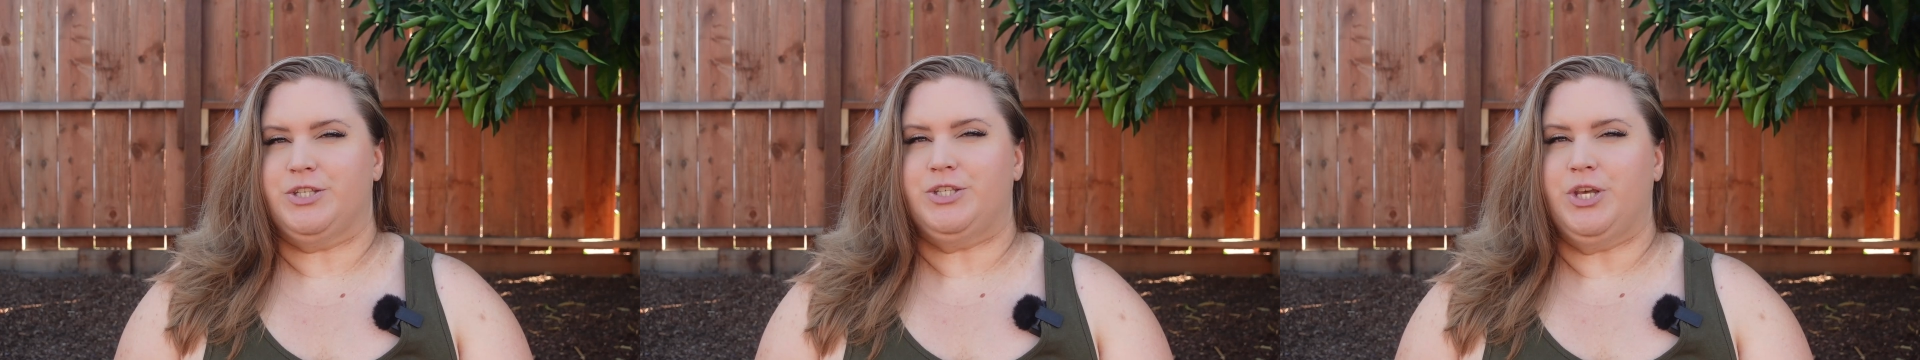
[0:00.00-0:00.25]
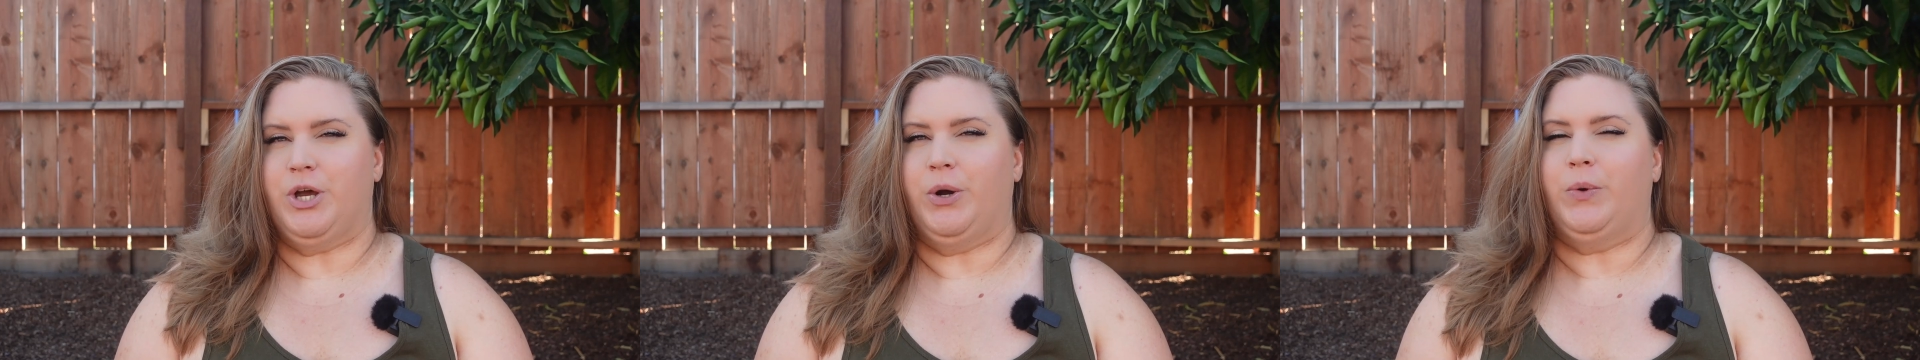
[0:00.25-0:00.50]

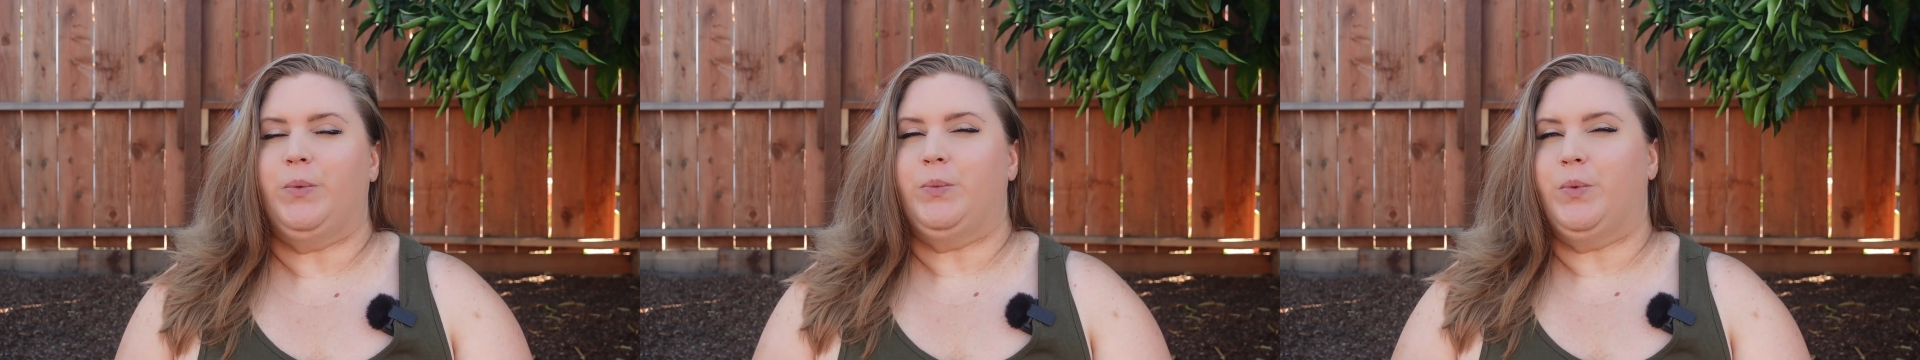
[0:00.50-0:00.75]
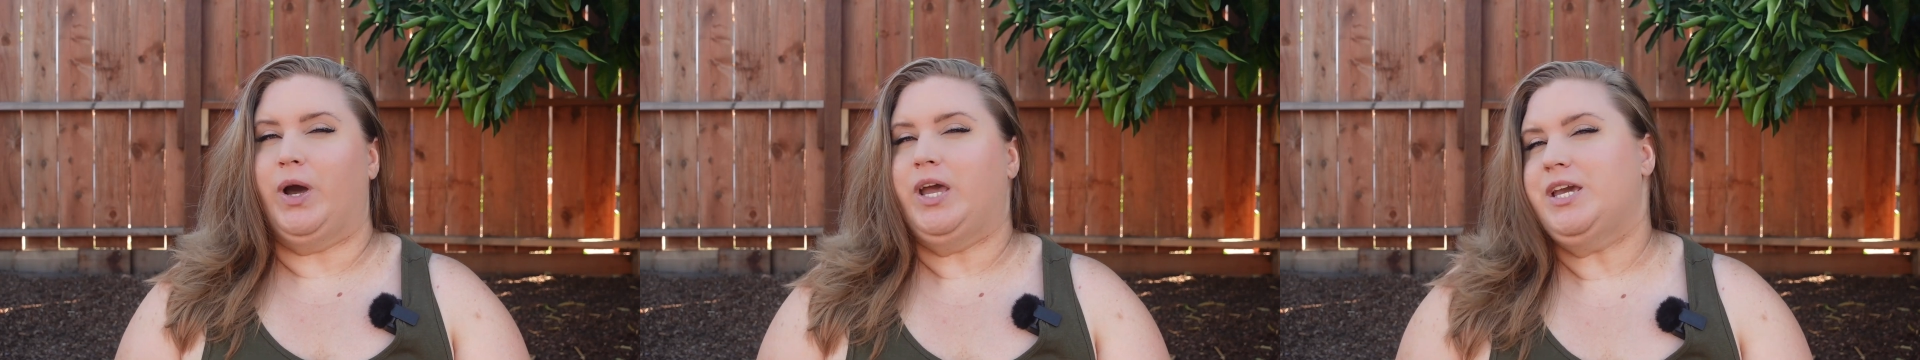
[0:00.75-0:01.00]
So,
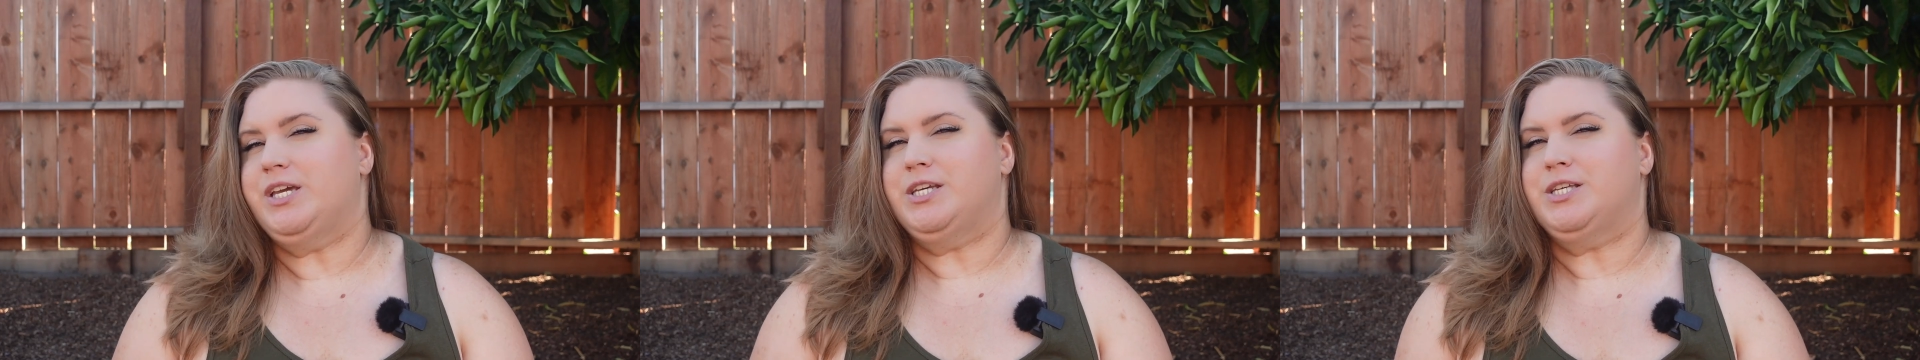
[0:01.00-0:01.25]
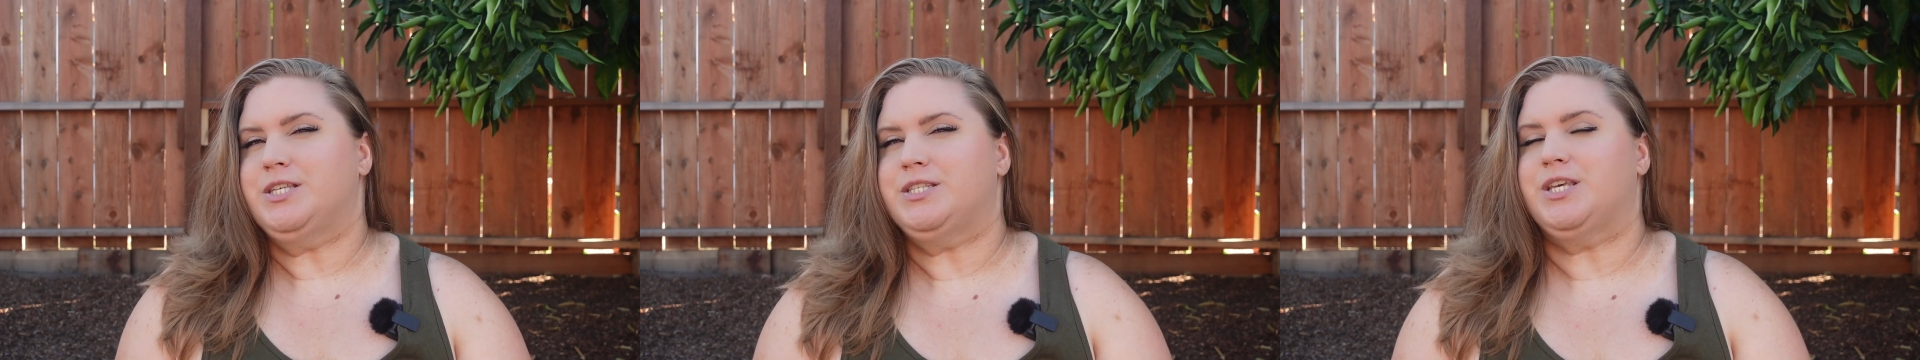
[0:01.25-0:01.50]
what
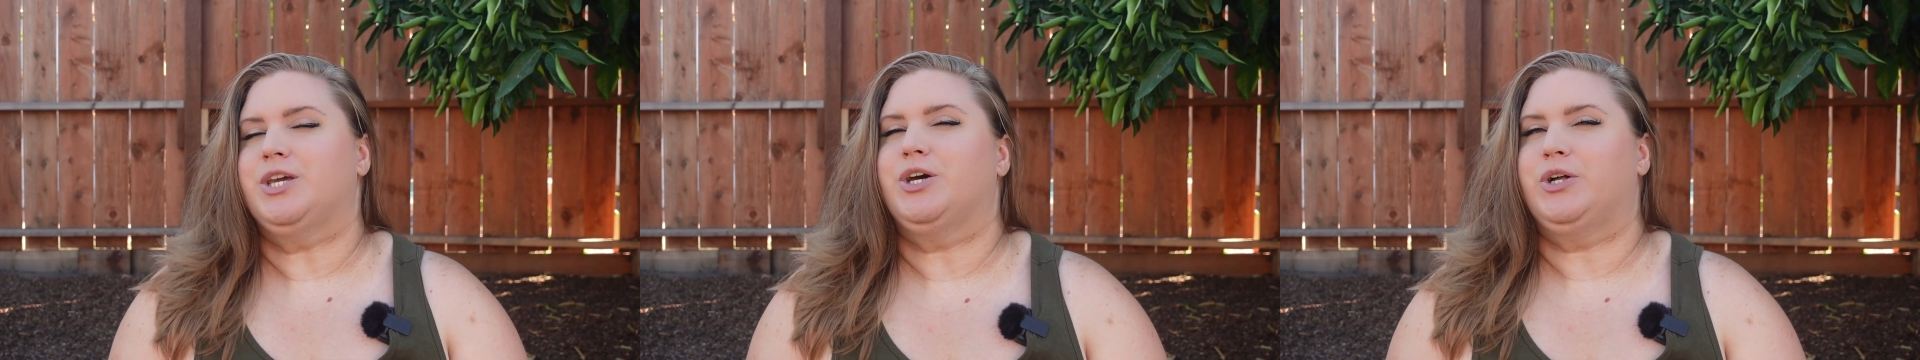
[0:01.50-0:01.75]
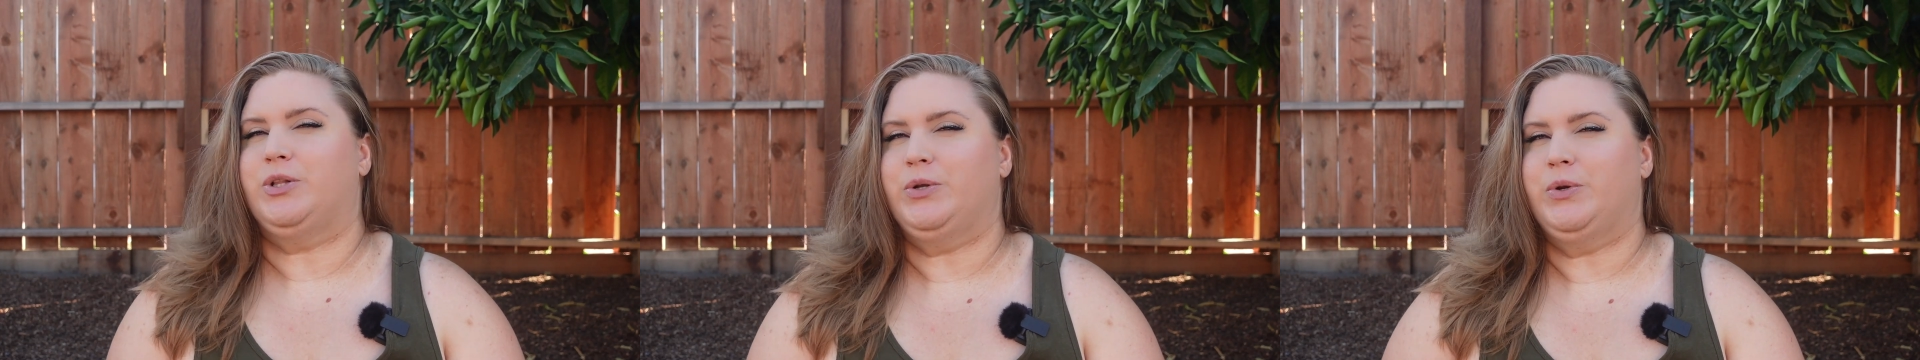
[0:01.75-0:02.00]
is
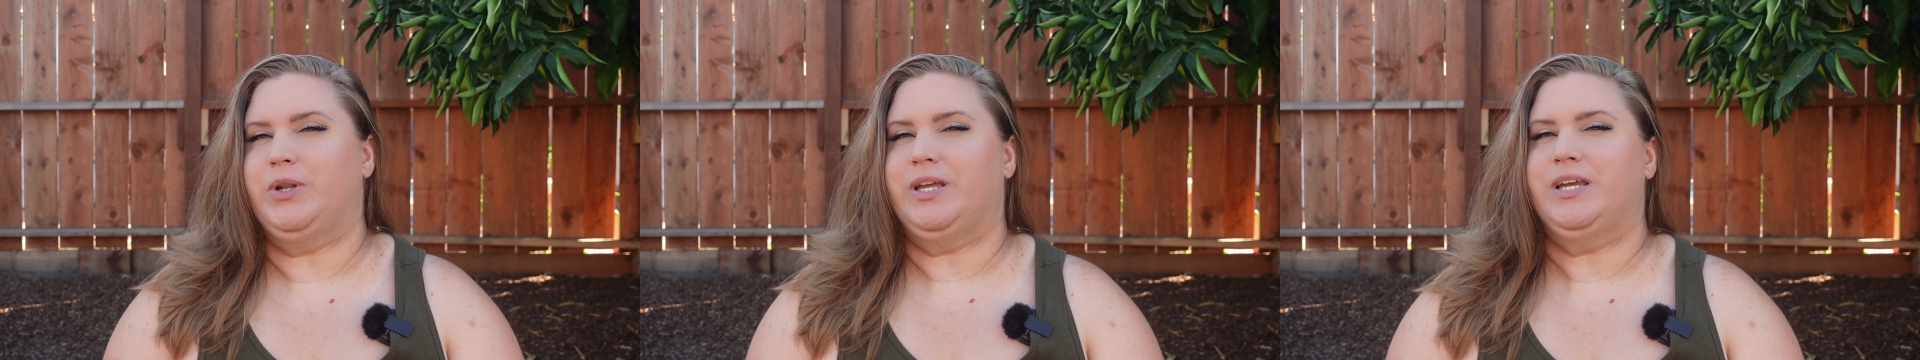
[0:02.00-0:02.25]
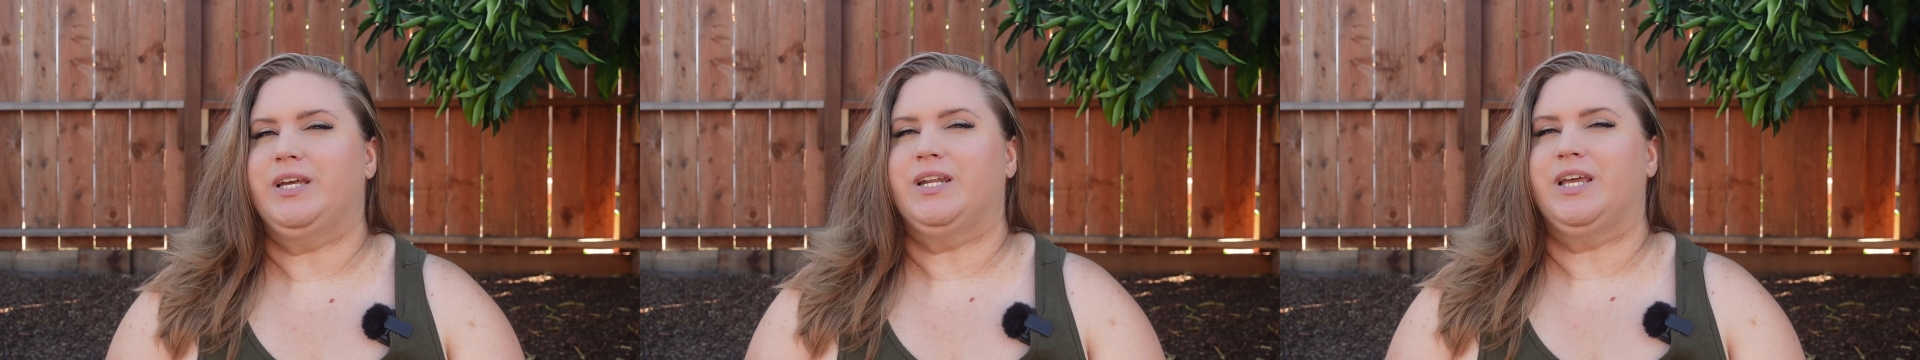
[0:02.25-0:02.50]

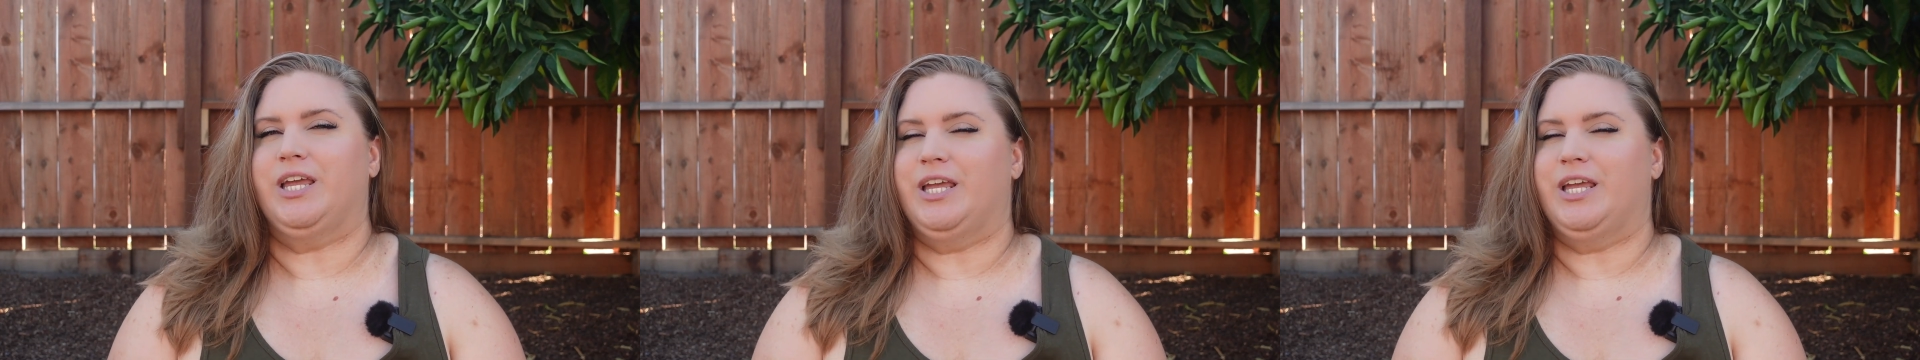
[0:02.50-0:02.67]
included